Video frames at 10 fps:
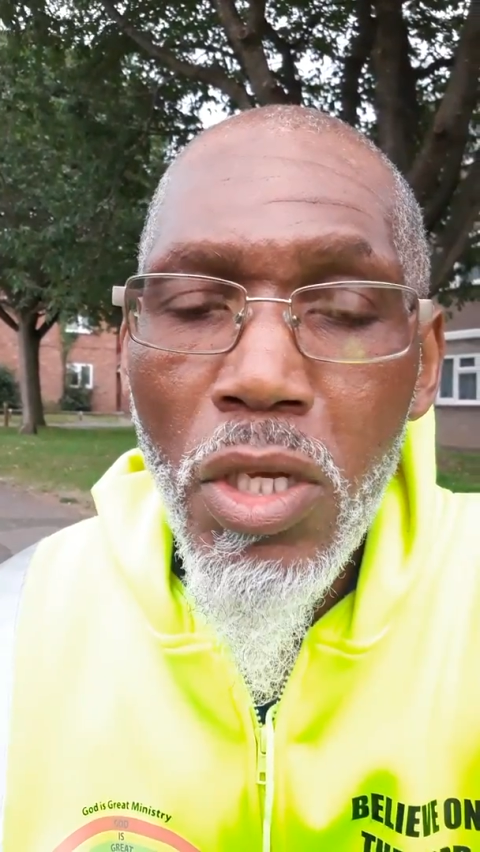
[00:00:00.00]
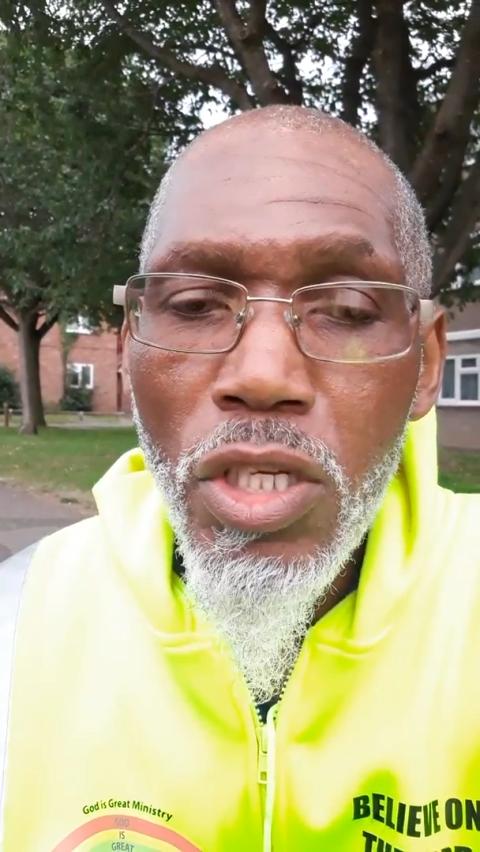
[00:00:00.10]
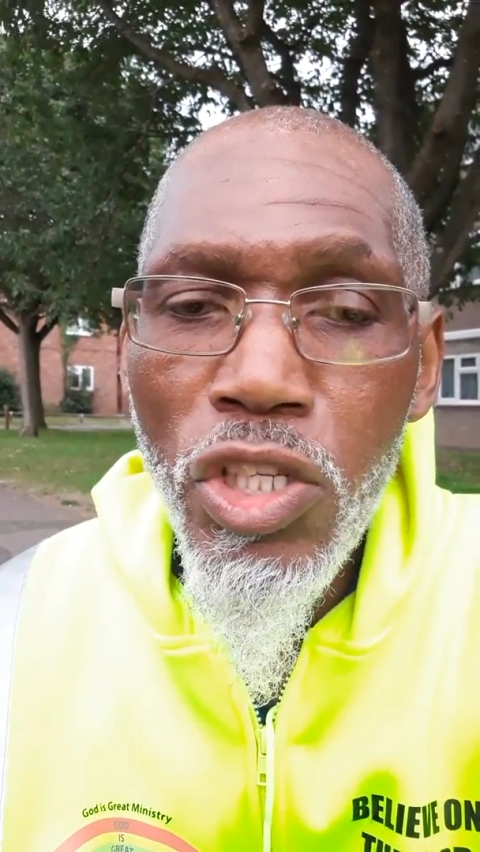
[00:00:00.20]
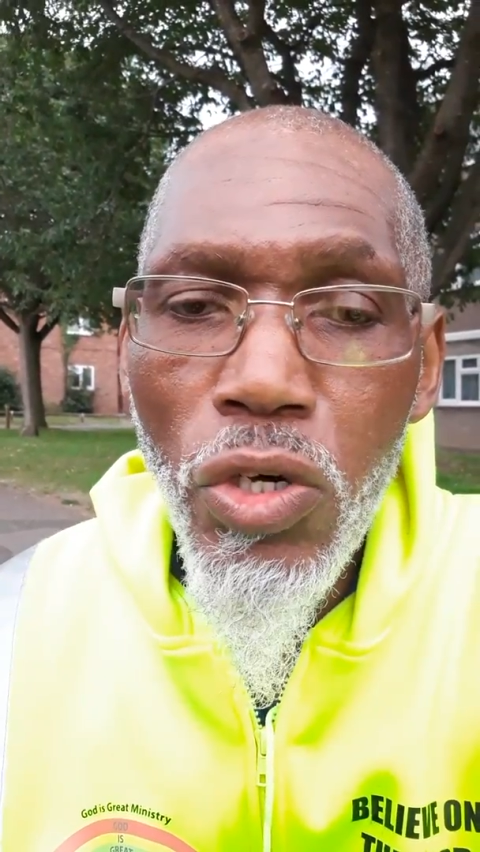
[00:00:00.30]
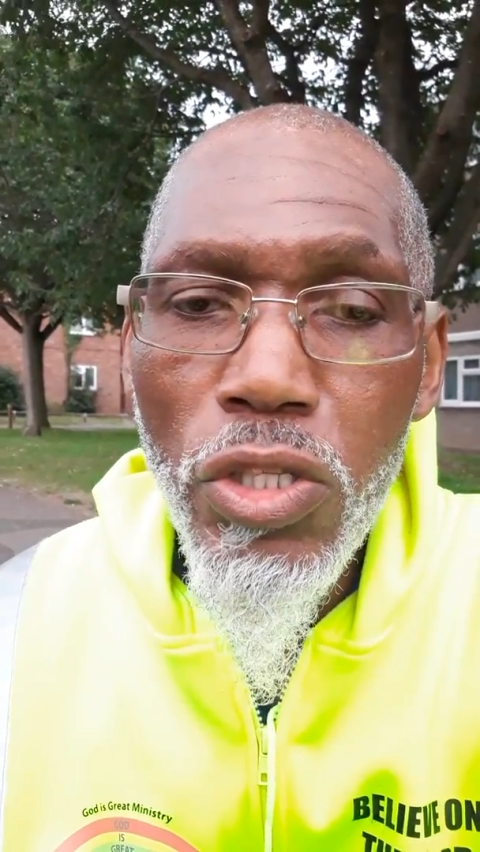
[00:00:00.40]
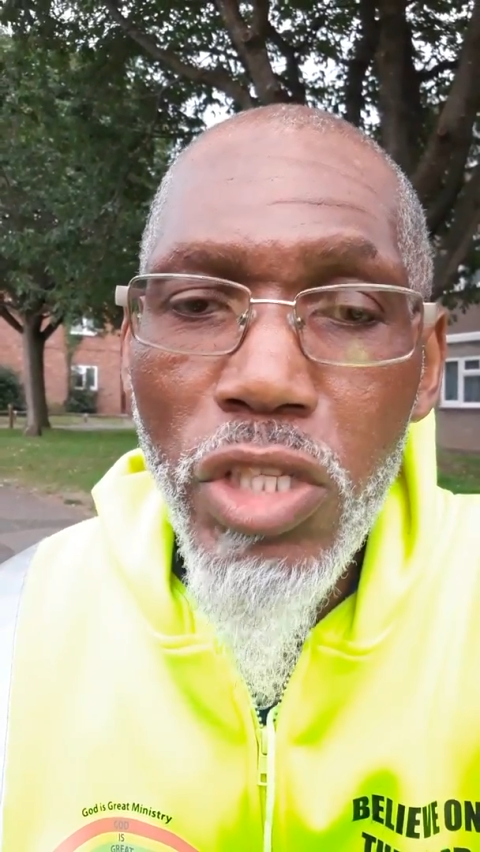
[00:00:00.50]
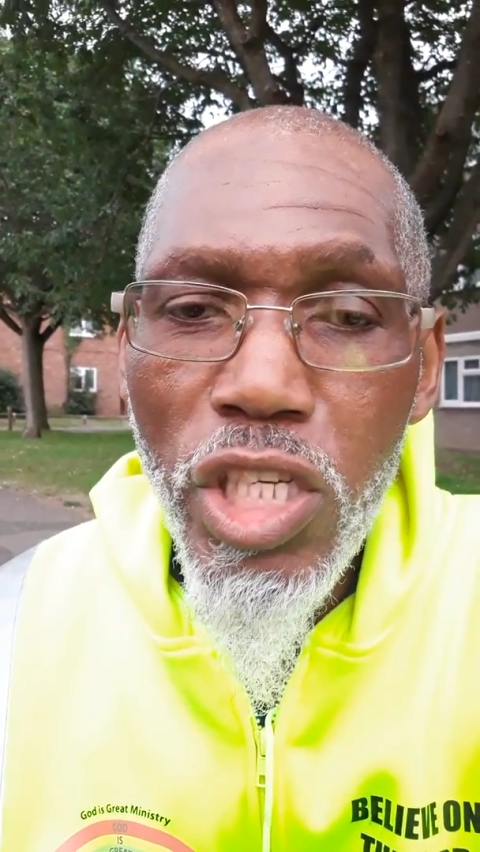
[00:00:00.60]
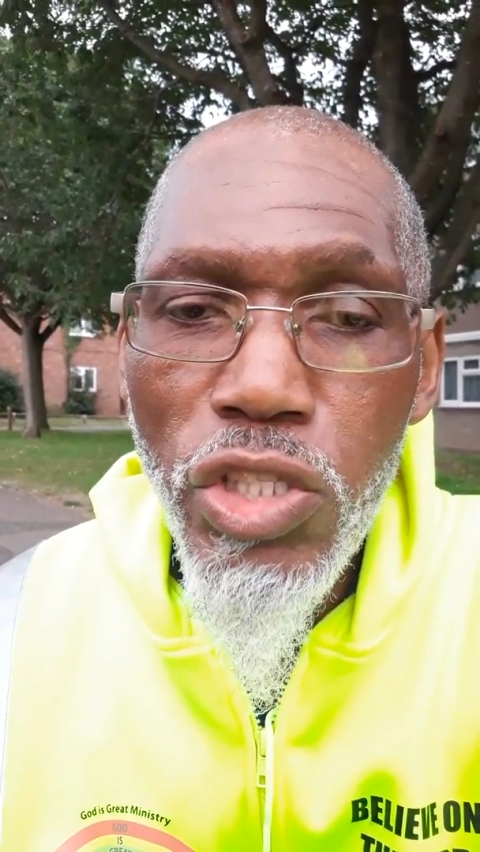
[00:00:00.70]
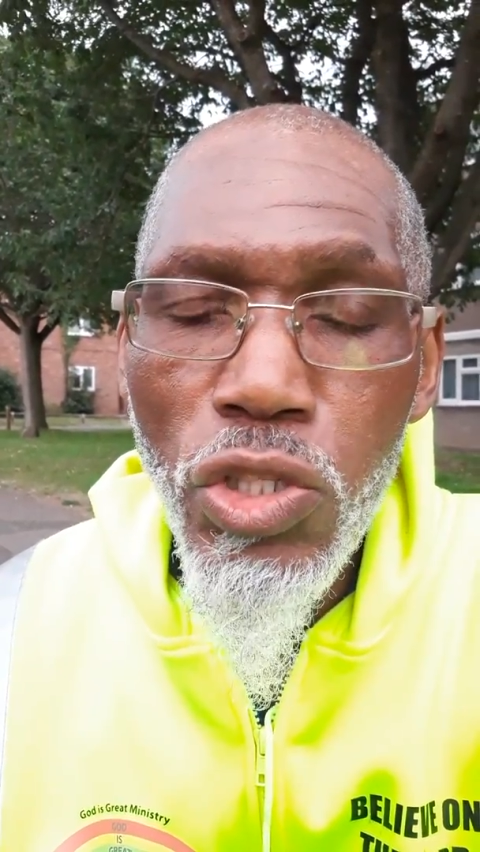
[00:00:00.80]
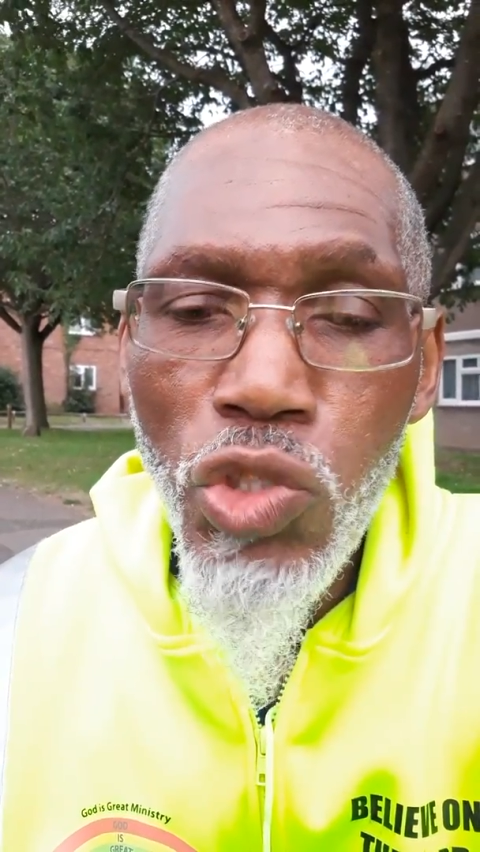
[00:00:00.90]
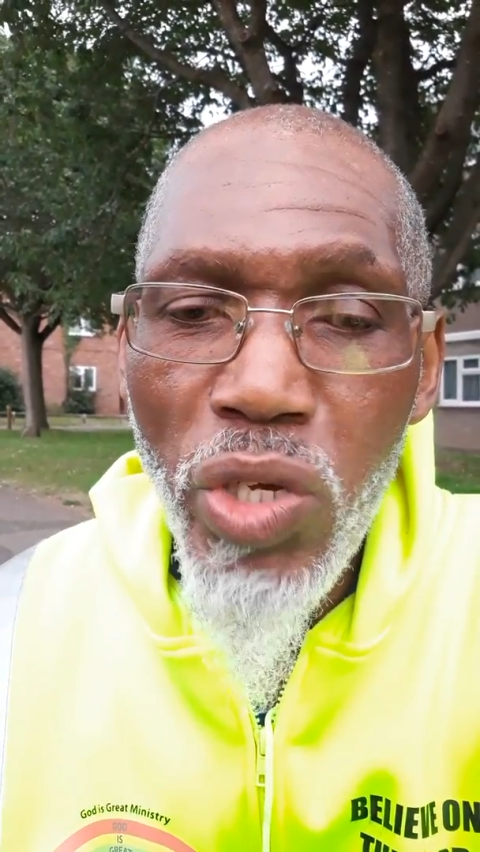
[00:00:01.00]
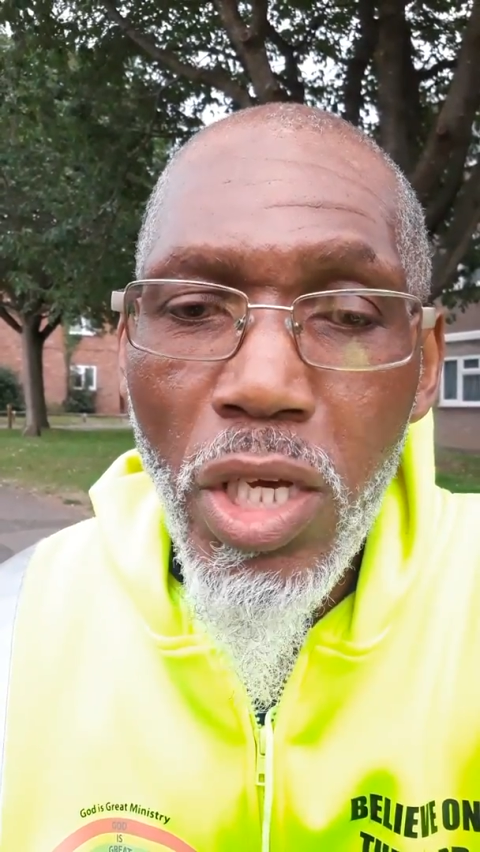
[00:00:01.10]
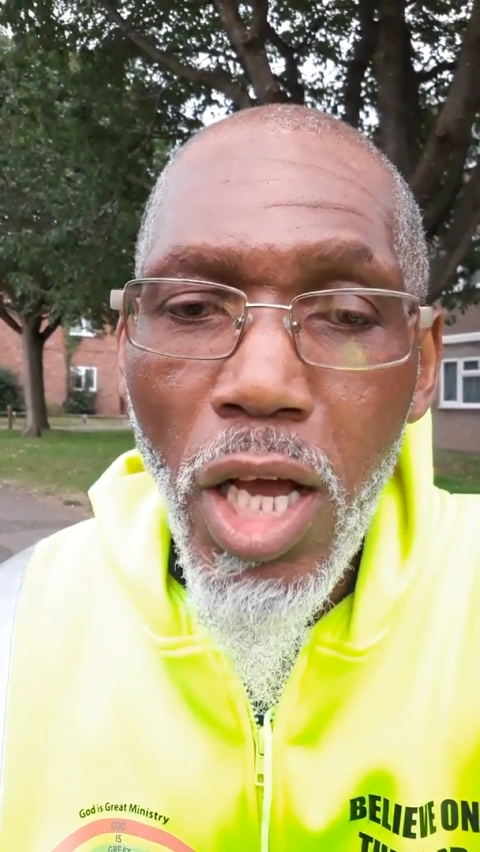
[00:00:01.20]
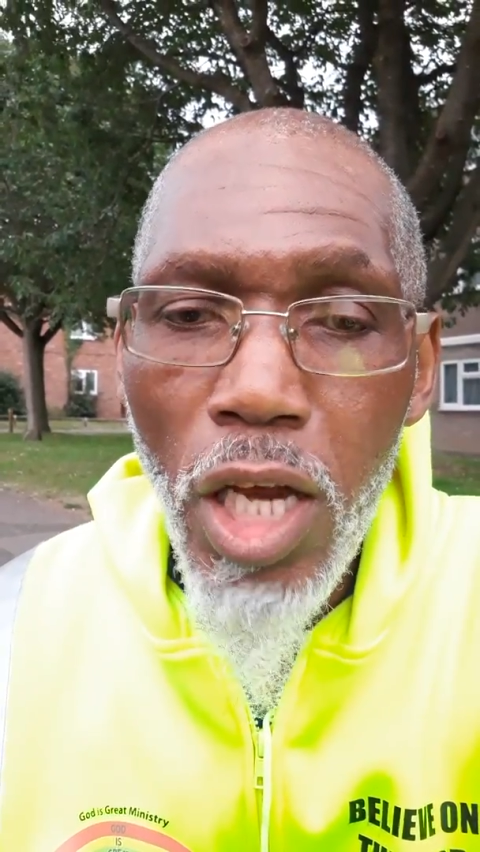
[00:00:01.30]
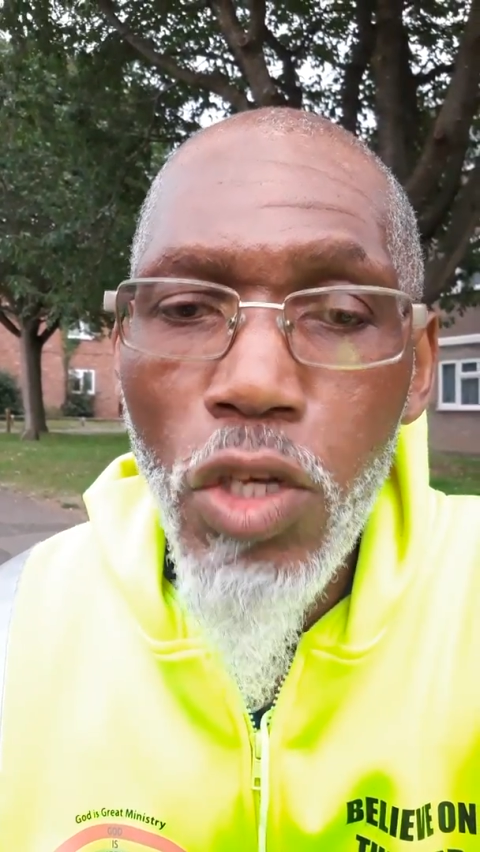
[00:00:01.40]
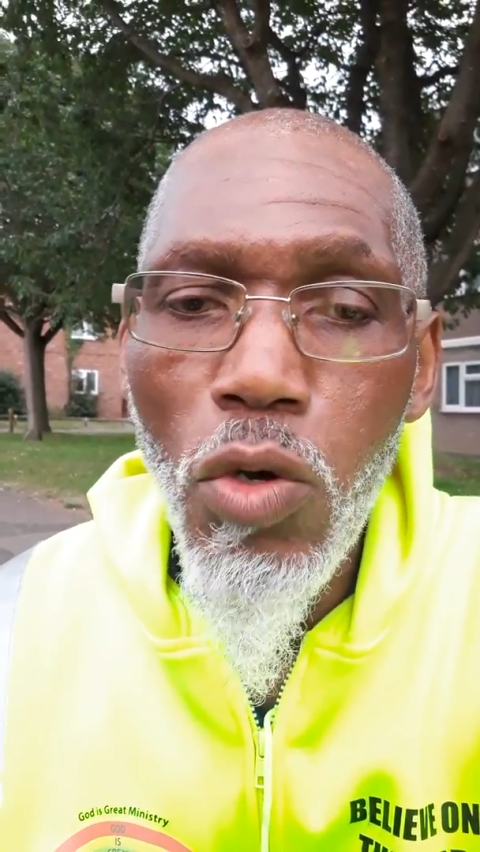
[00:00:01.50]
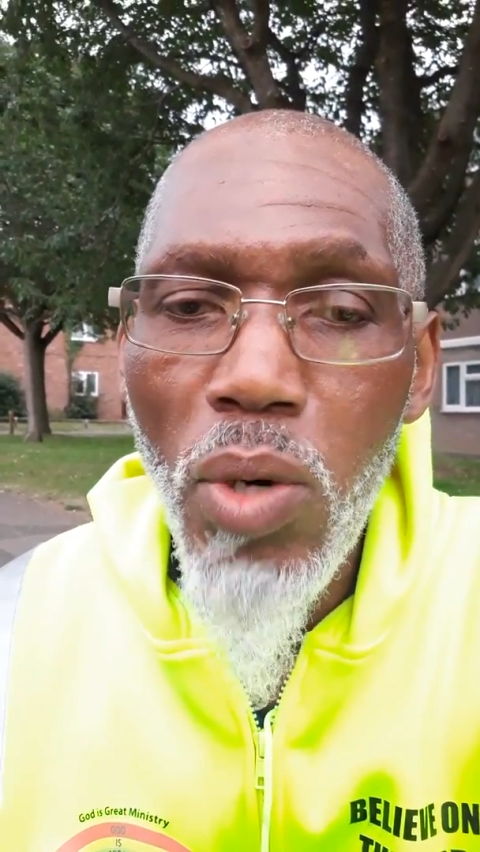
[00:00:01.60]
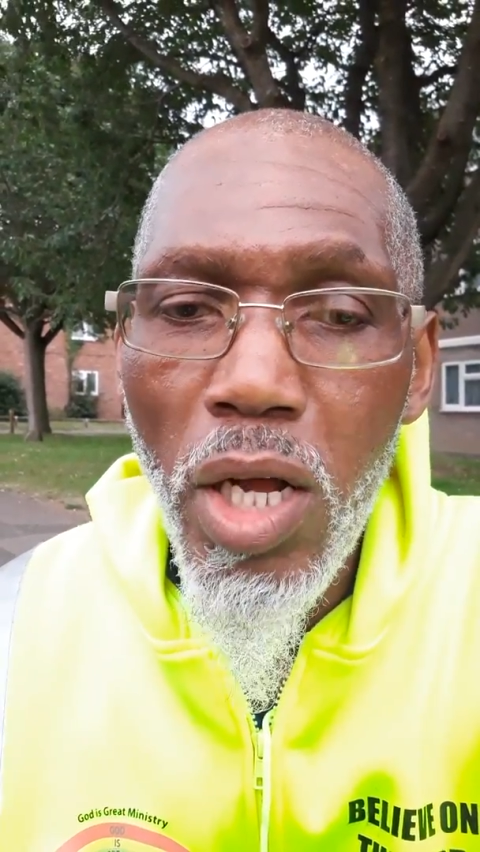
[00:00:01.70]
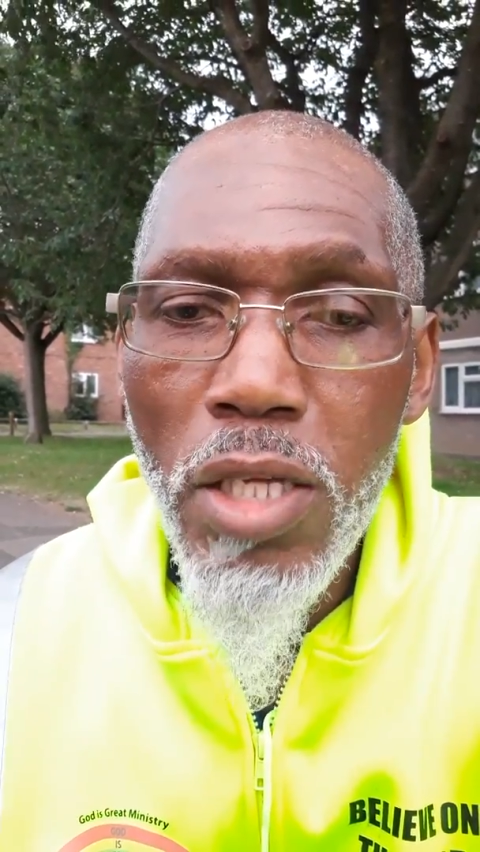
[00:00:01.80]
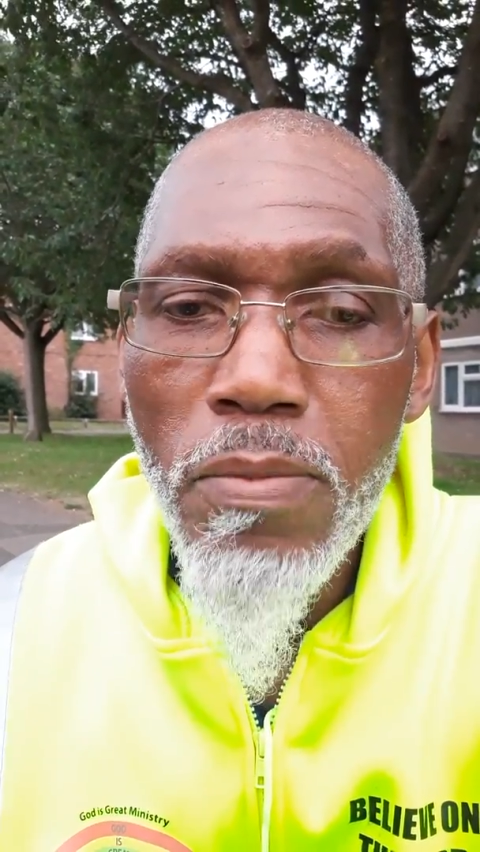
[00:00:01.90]
You don't need to drink
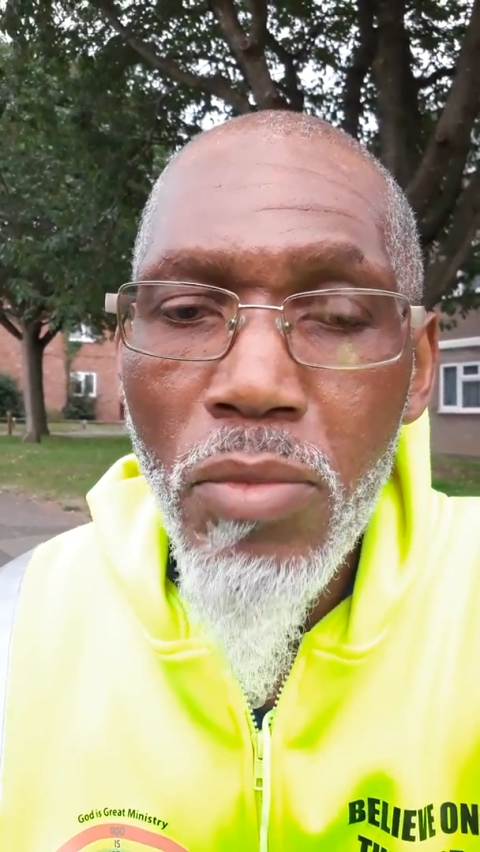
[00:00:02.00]
alcohol.